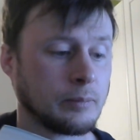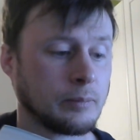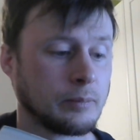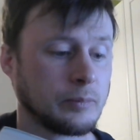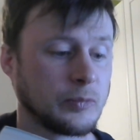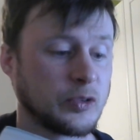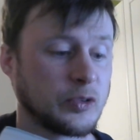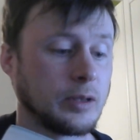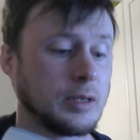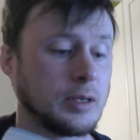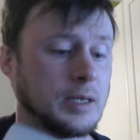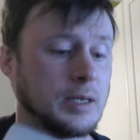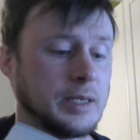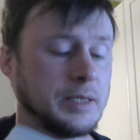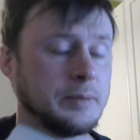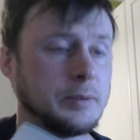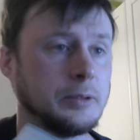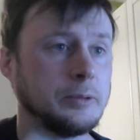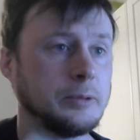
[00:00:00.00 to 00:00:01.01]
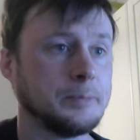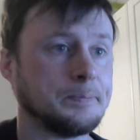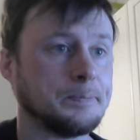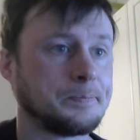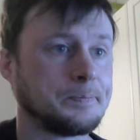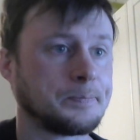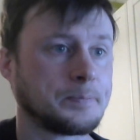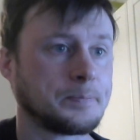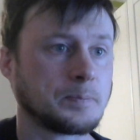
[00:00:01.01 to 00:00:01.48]
Suddenly,
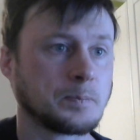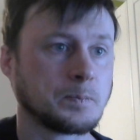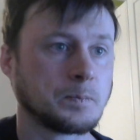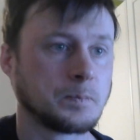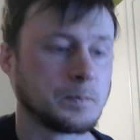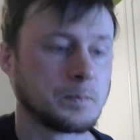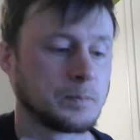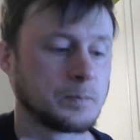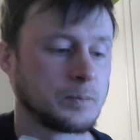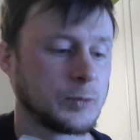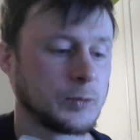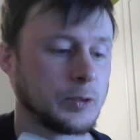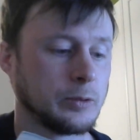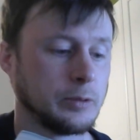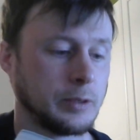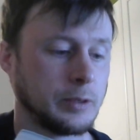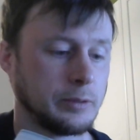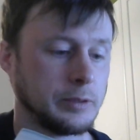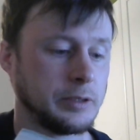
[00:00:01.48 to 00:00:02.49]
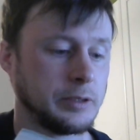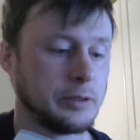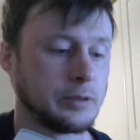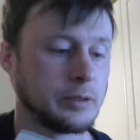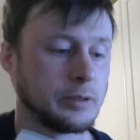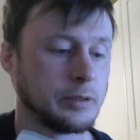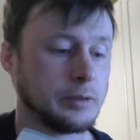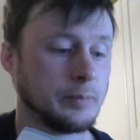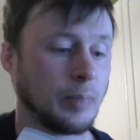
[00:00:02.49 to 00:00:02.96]
so now it is
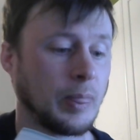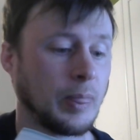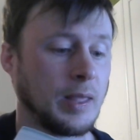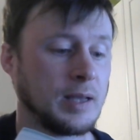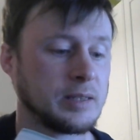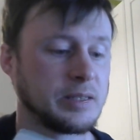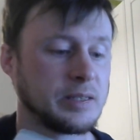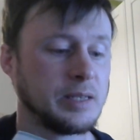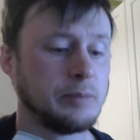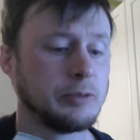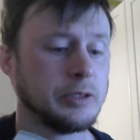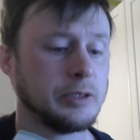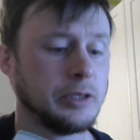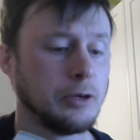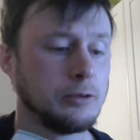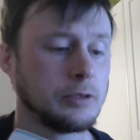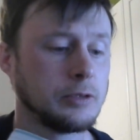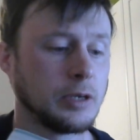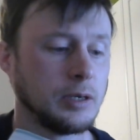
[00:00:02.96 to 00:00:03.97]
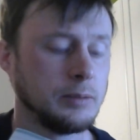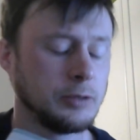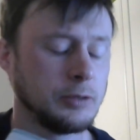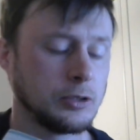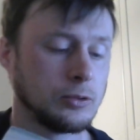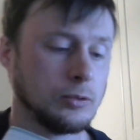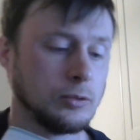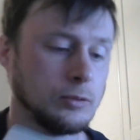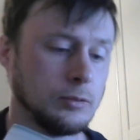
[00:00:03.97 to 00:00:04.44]
sudden. It seemed in no time
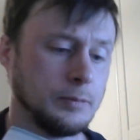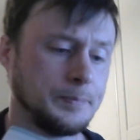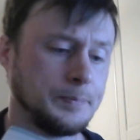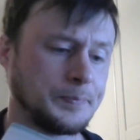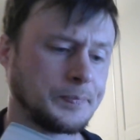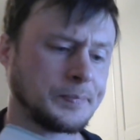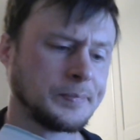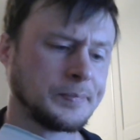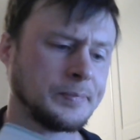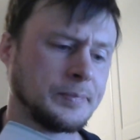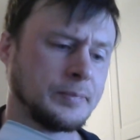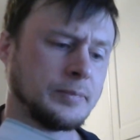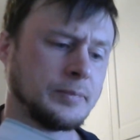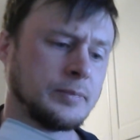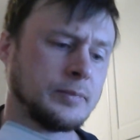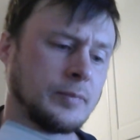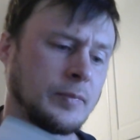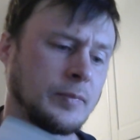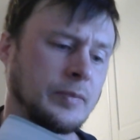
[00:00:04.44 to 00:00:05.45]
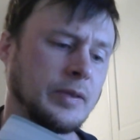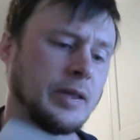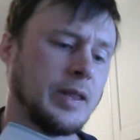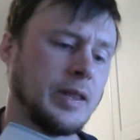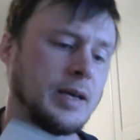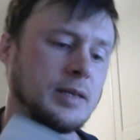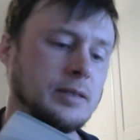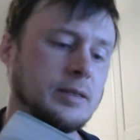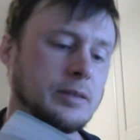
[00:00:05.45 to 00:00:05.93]
at all. Now
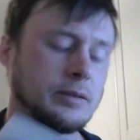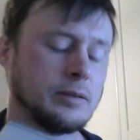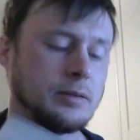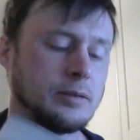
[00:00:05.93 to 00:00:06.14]
that is at